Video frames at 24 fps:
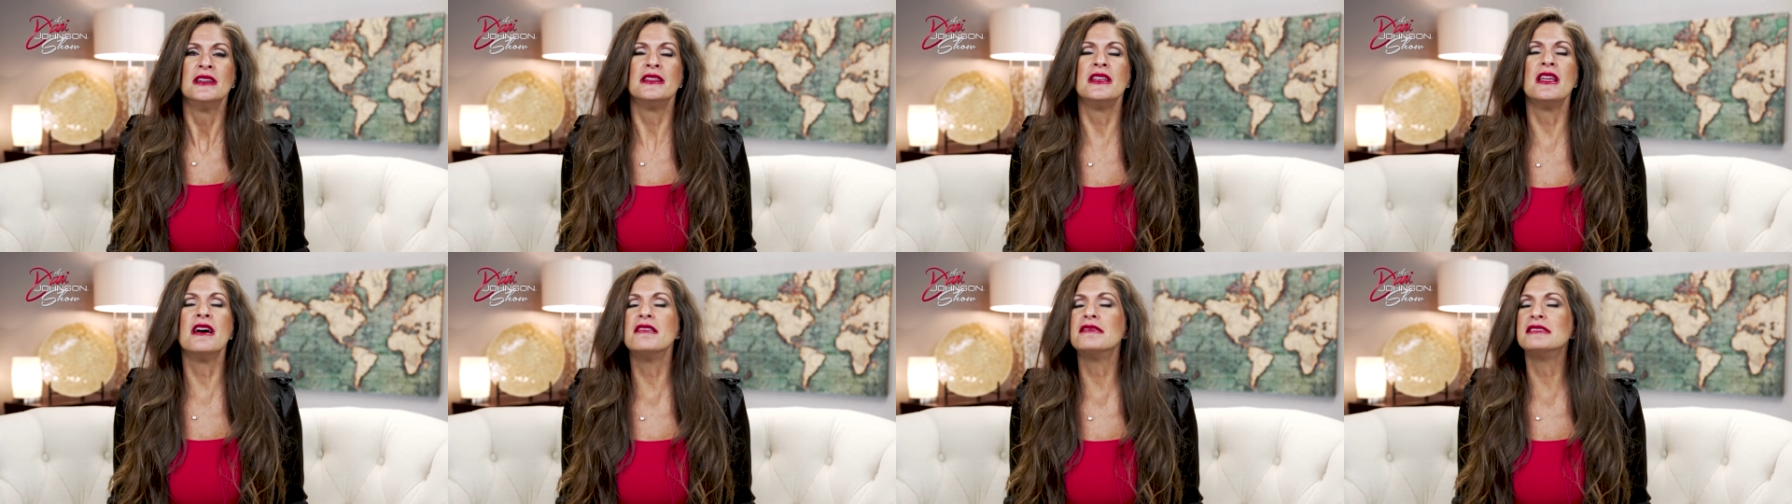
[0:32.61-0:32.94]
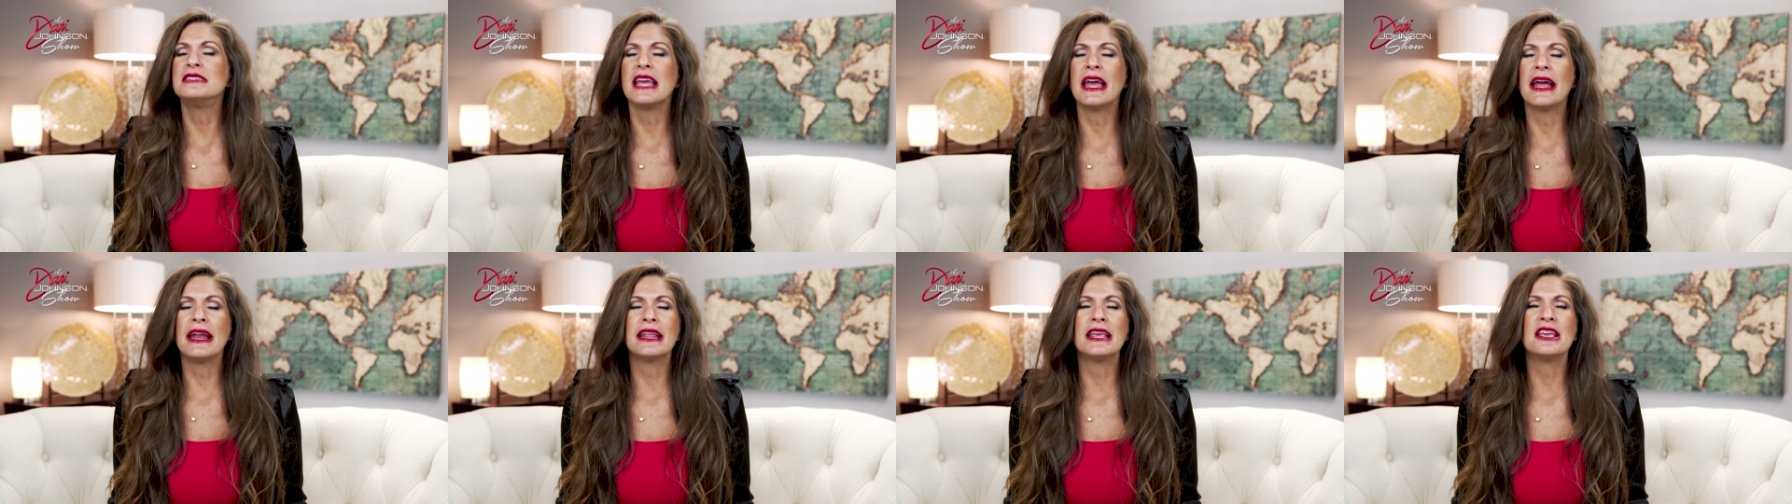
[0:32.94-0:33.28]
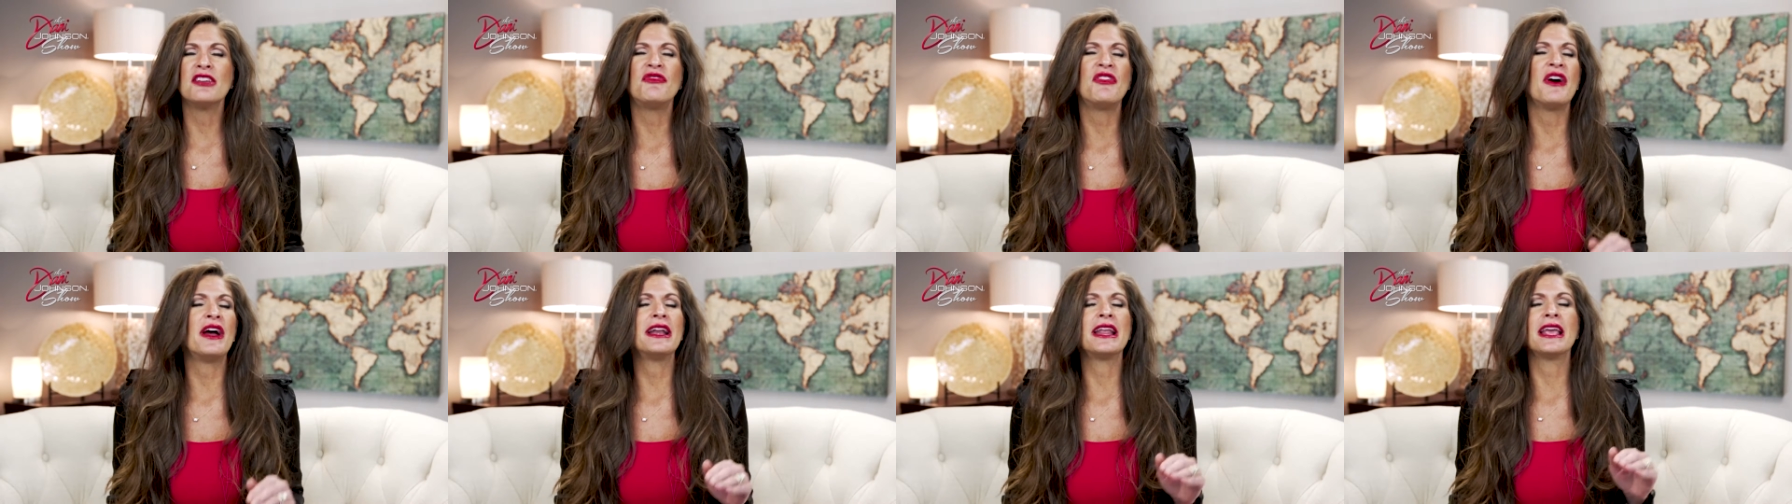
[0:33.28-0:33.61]
No,
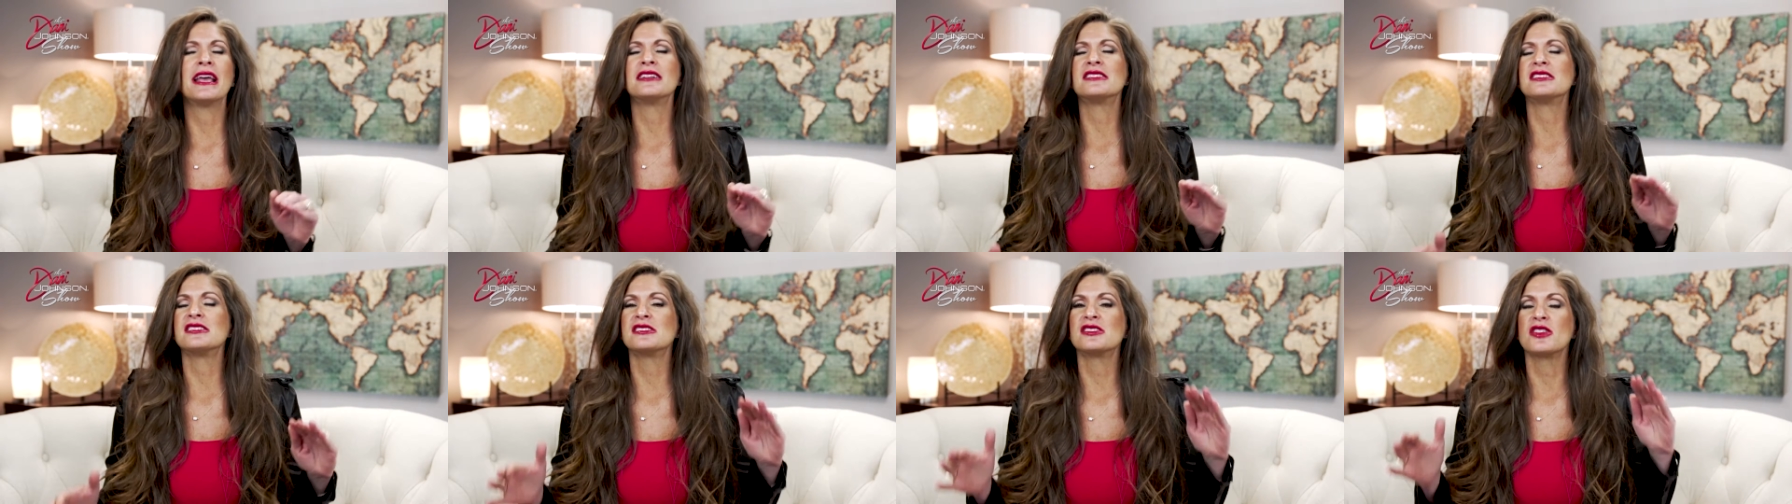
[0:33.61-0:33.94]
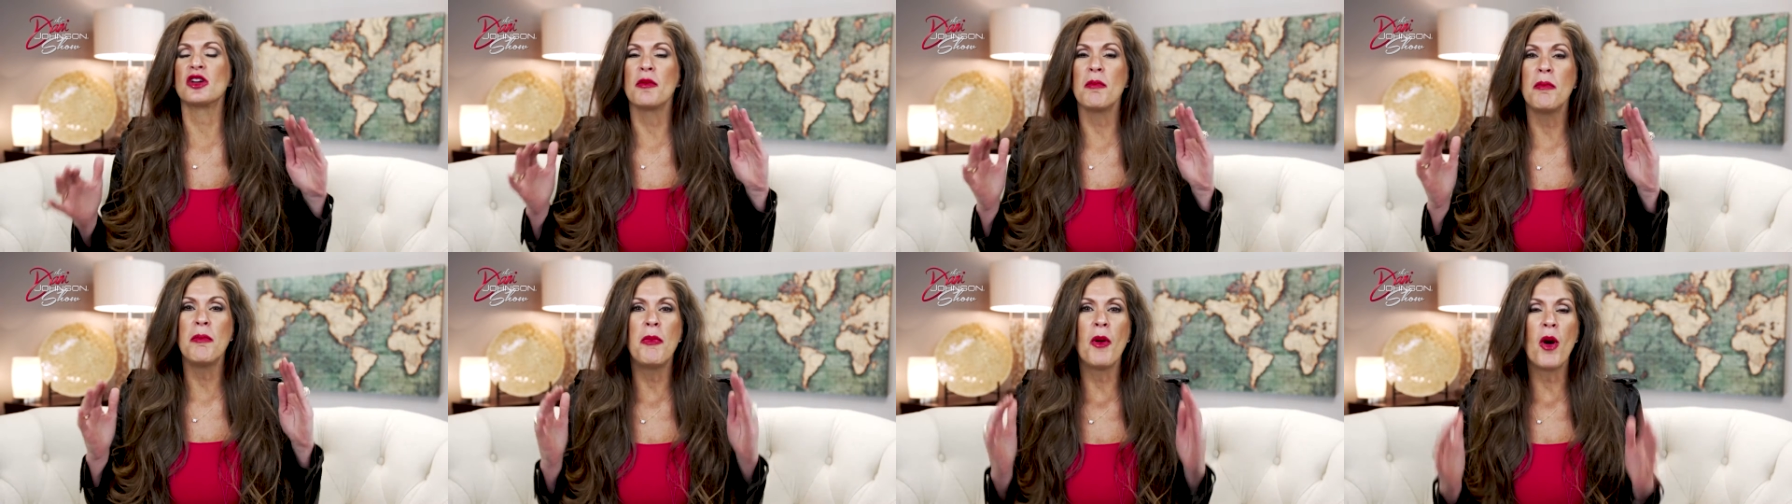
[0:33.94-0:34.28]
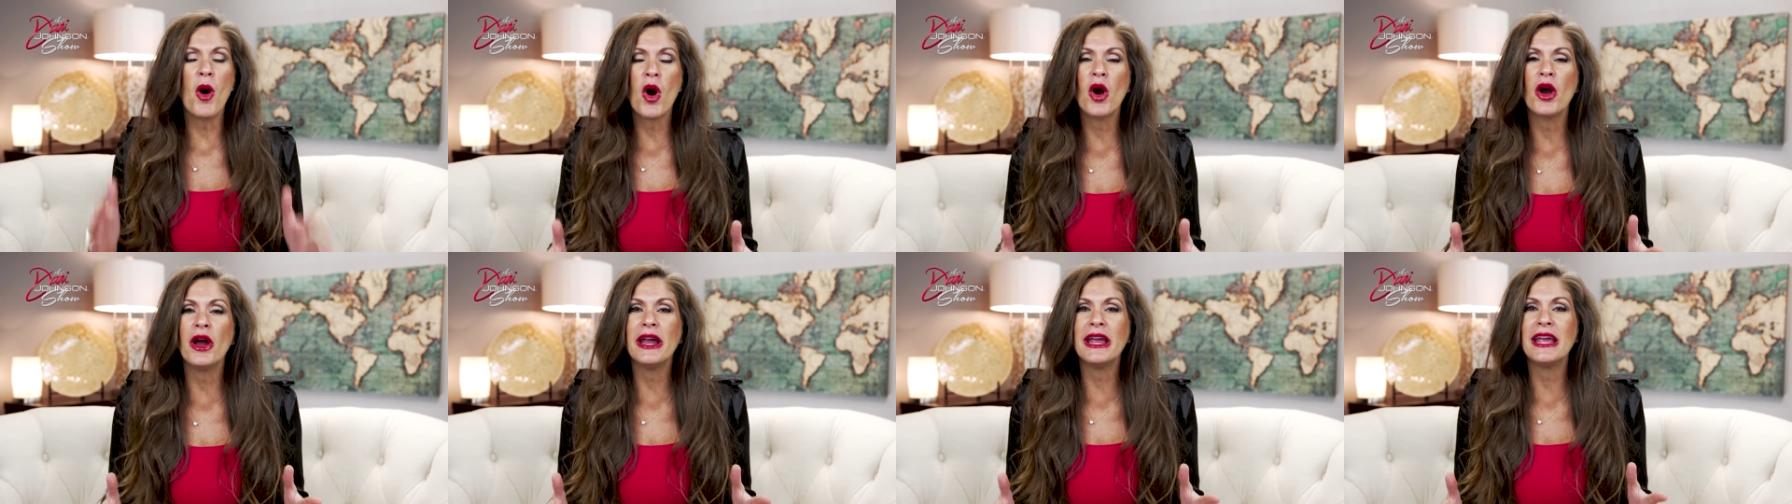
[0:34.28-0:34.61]
Dani, finances are
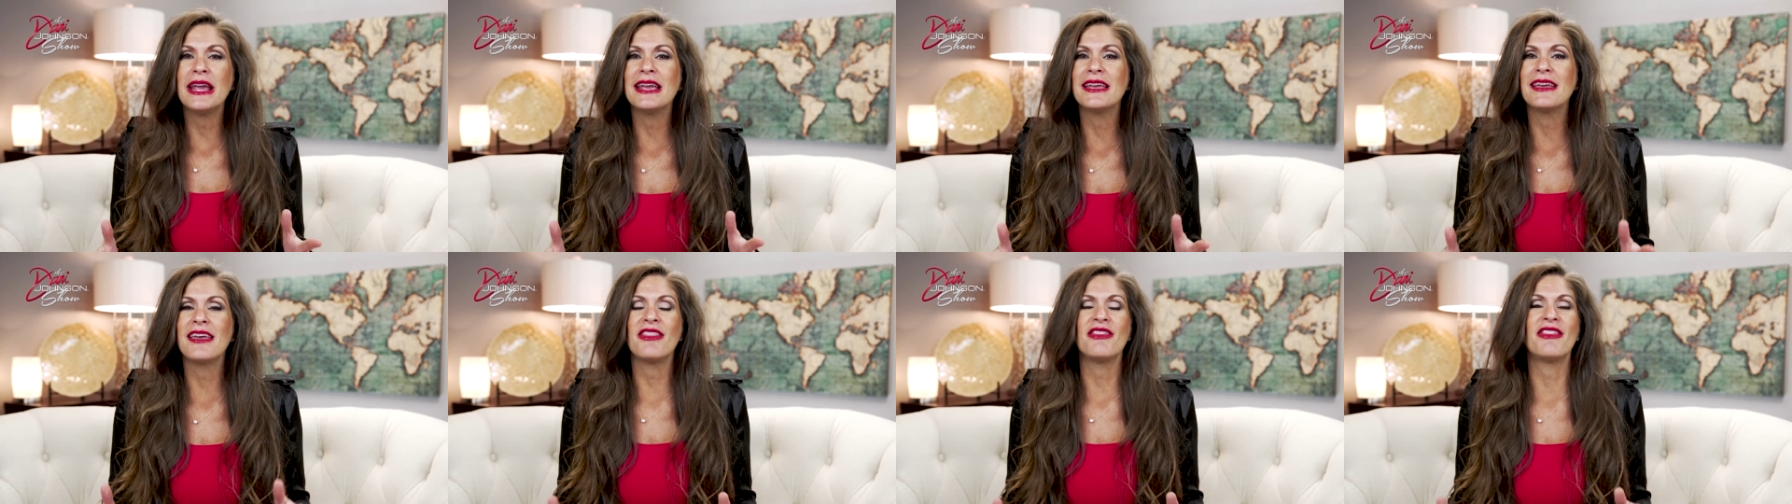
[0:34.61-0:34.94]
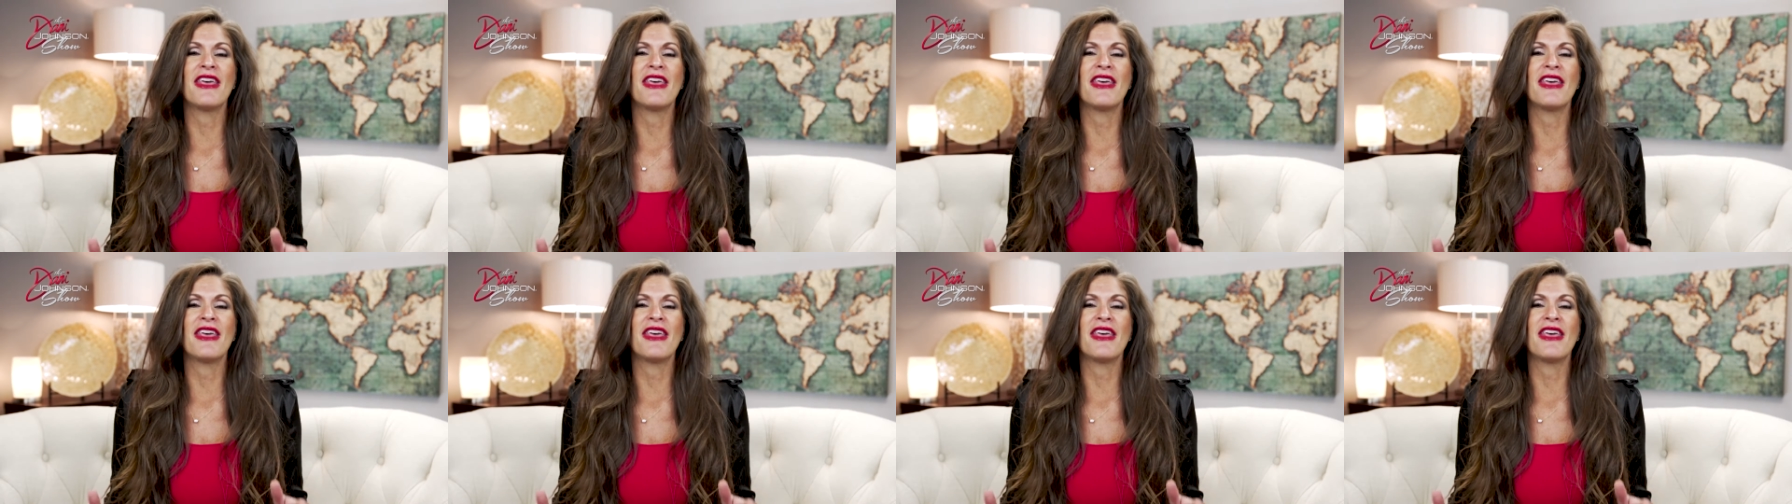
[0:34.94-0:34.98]
boring.